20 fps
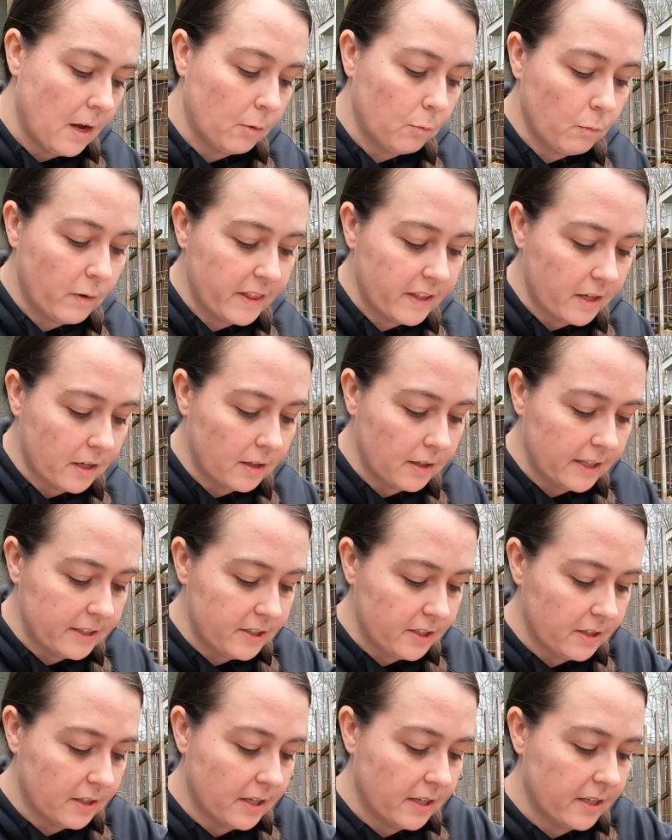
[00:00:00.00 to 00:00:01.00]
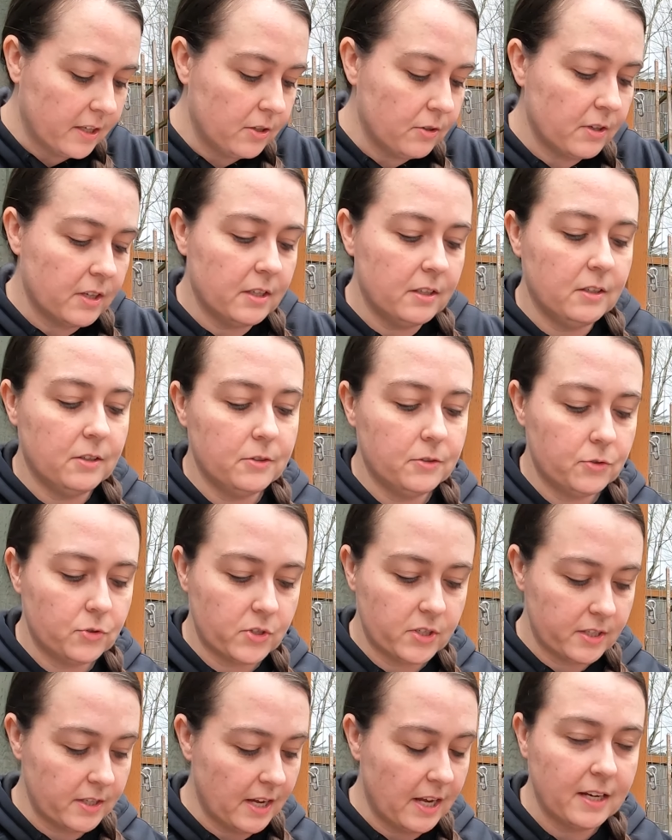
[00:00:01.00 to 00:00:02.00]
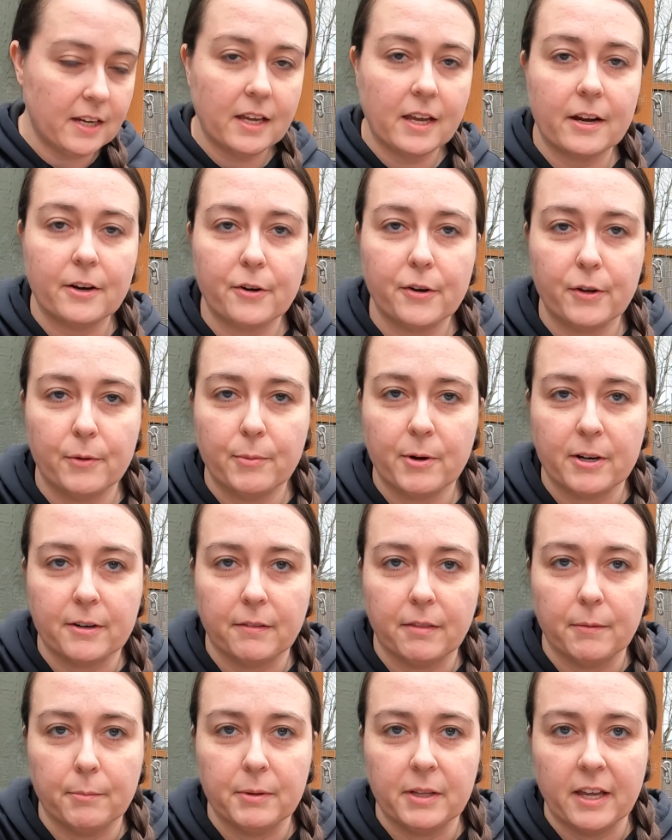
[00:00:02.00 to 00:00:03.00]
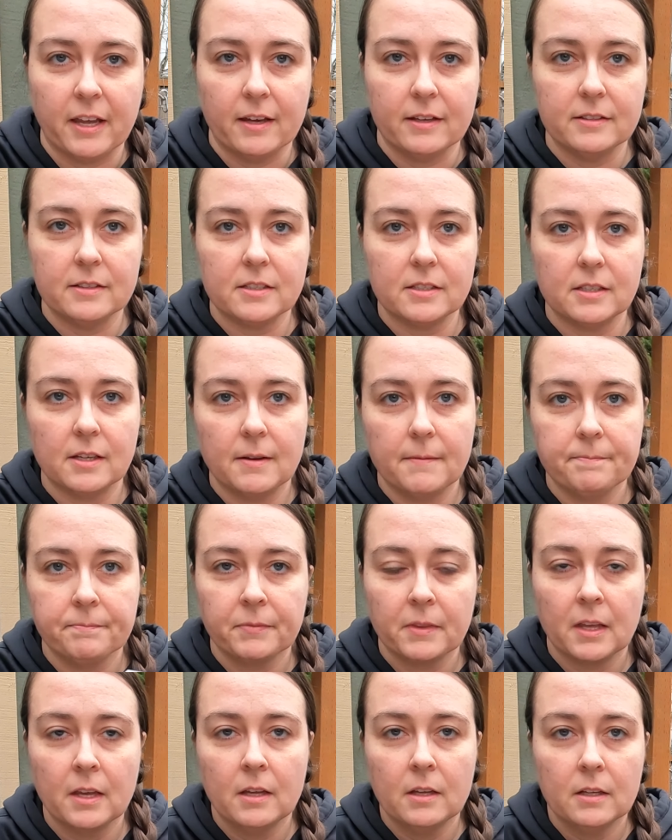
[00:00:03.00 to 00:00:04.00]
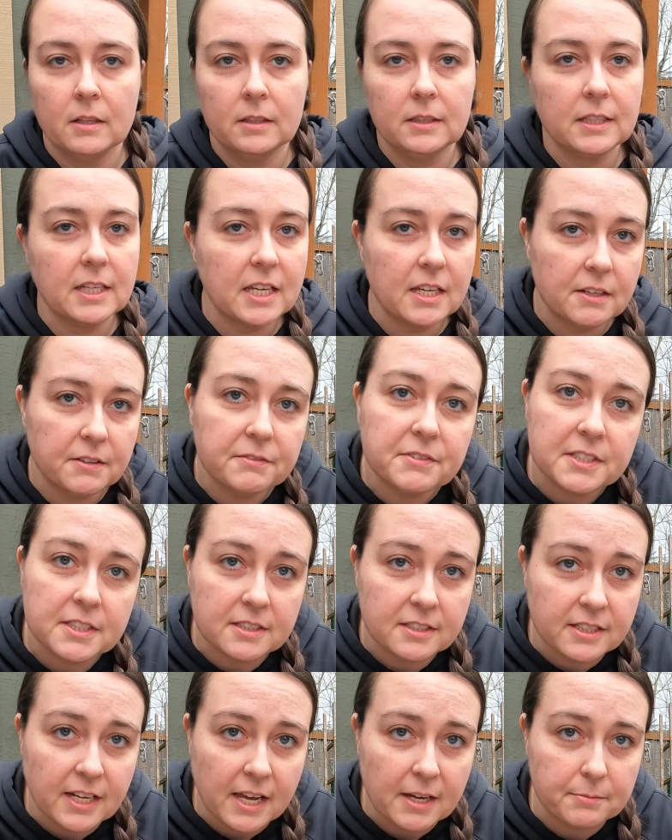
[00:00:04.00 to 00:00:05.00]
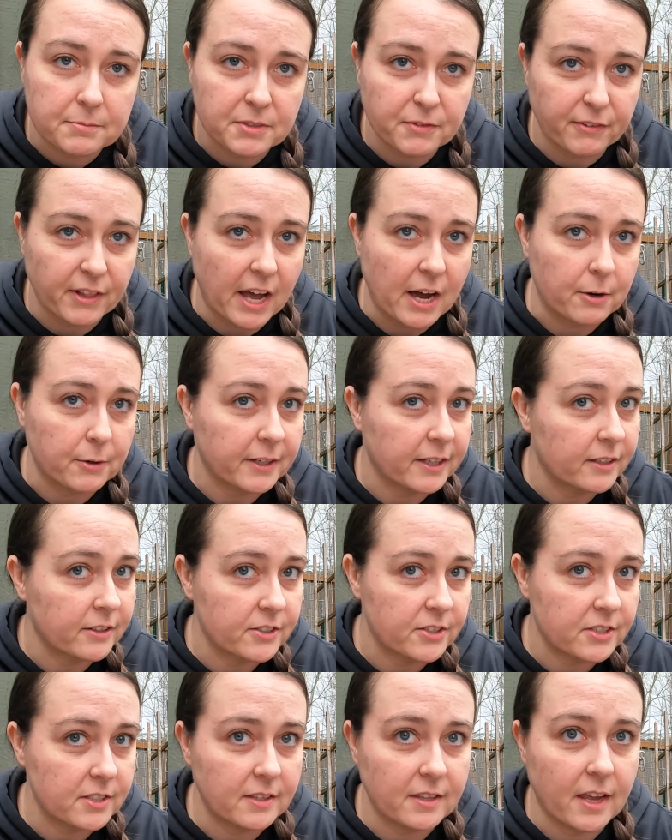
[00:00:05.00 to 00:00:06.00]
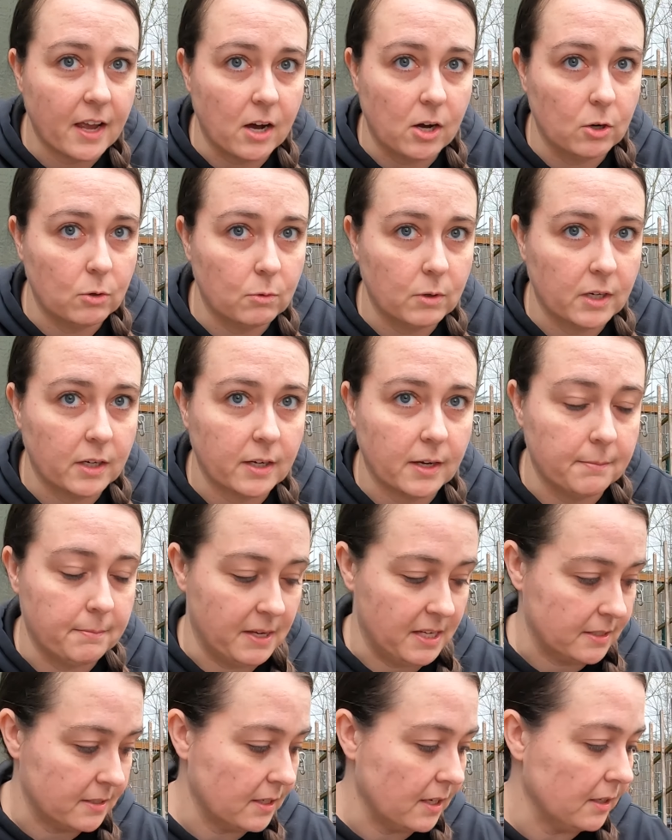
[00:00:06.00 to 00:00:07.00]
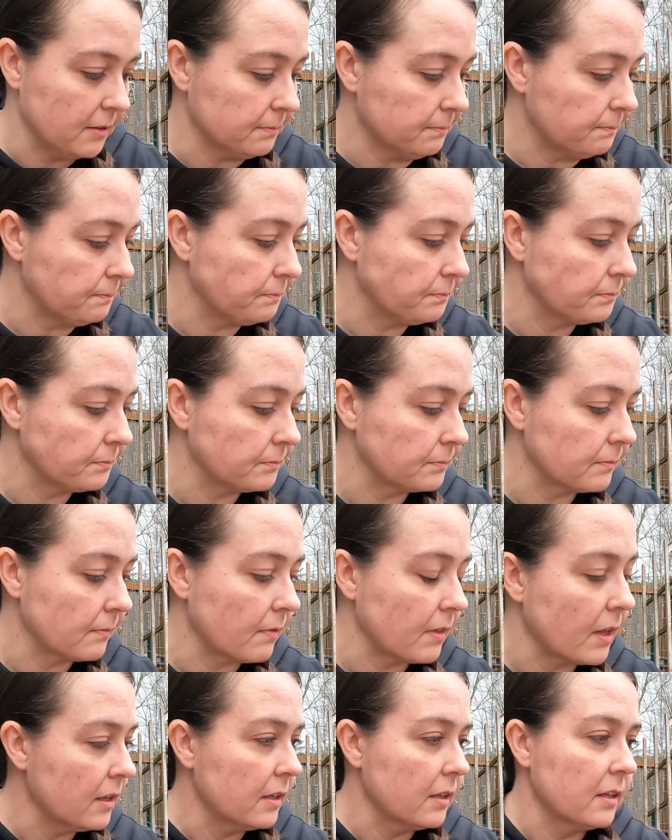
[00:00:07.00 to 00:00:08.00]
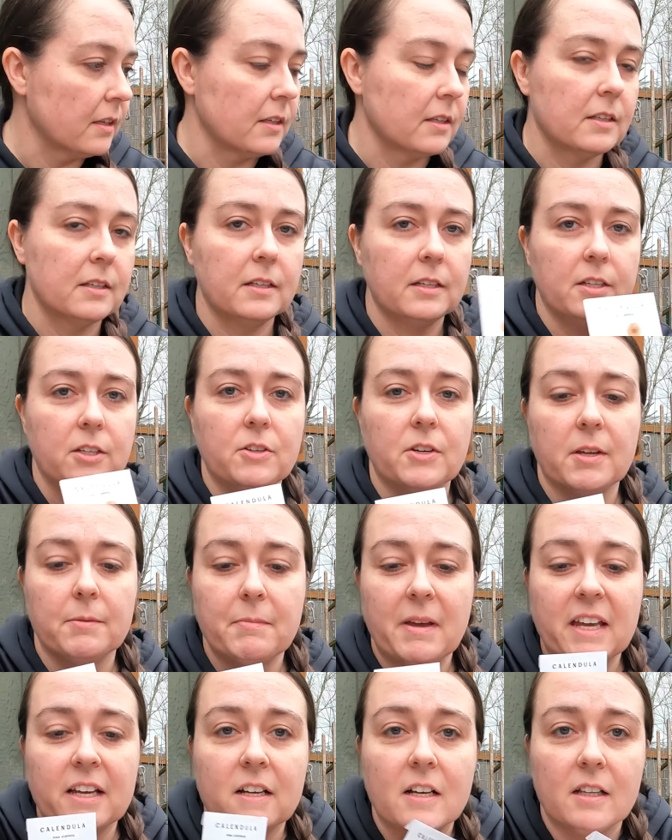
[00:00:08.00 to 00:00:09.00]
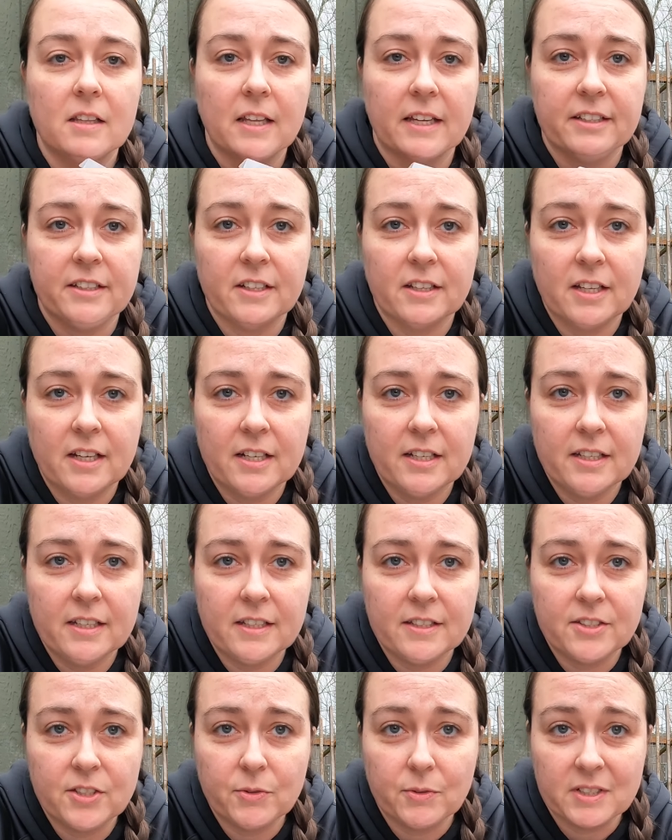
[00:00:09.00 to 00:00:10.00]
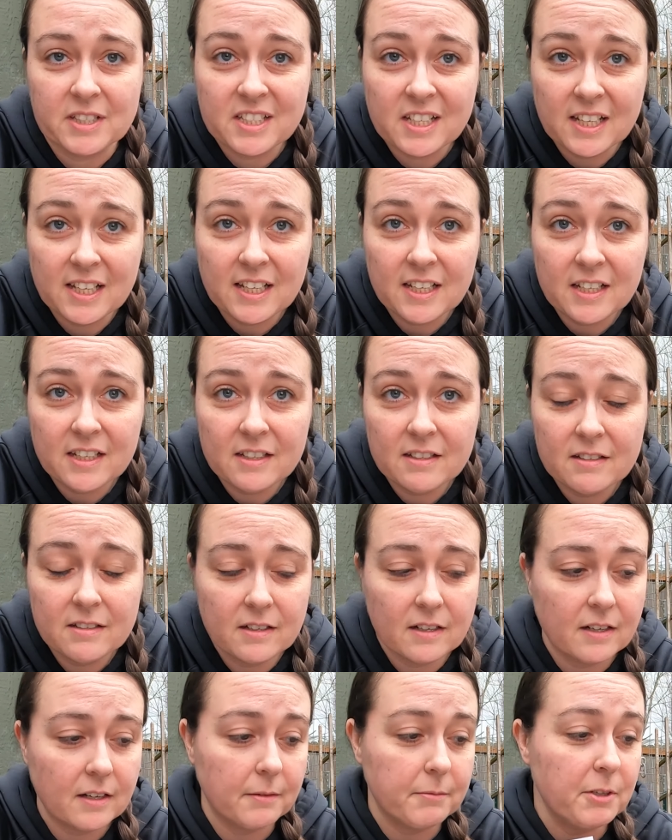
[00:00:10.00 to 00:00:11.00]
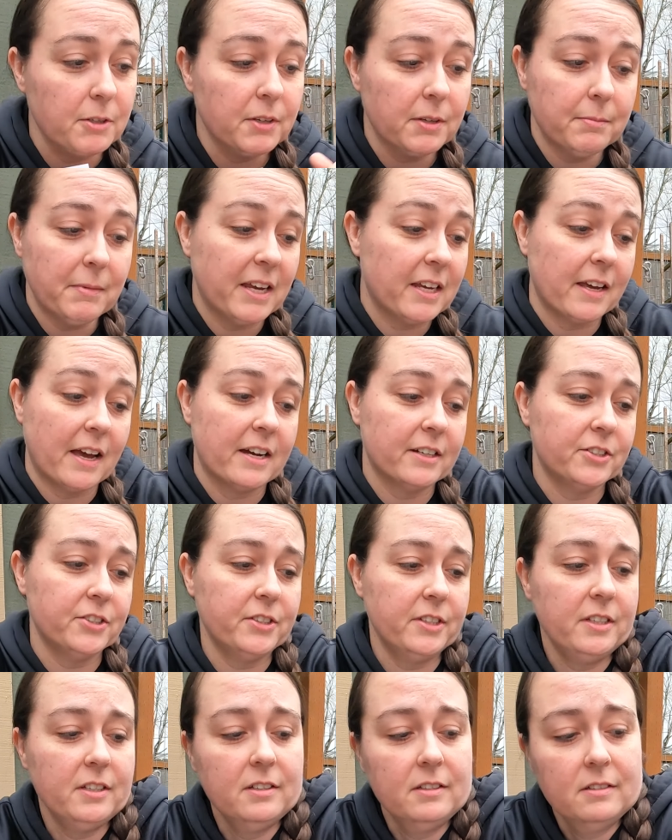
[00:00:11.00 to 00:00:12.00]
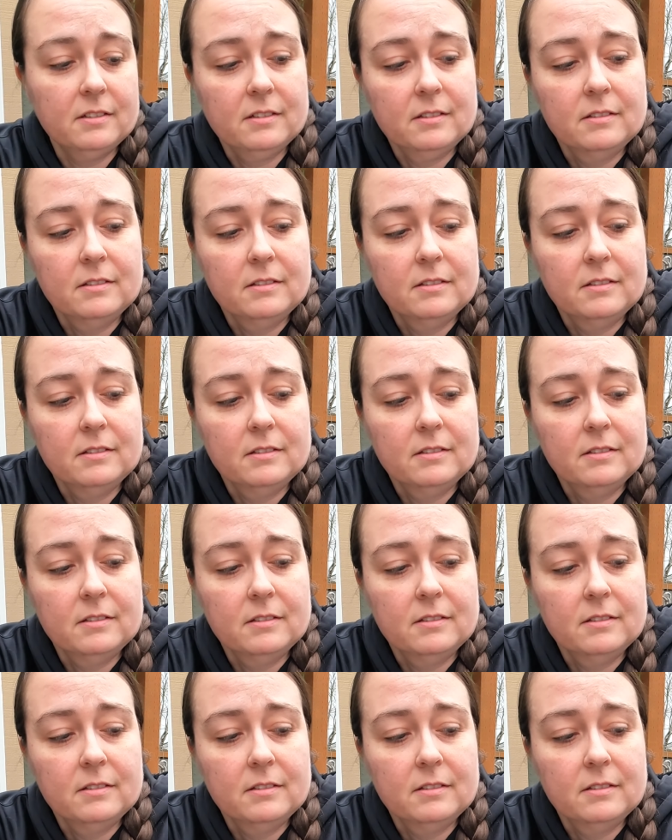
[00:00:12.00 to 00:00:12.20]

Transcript: And with calendula, you can use any aerial part of the plant. Leaves, stems, flowers, they all work amazing. You can make calendula into a tea. Um, you can make, actually,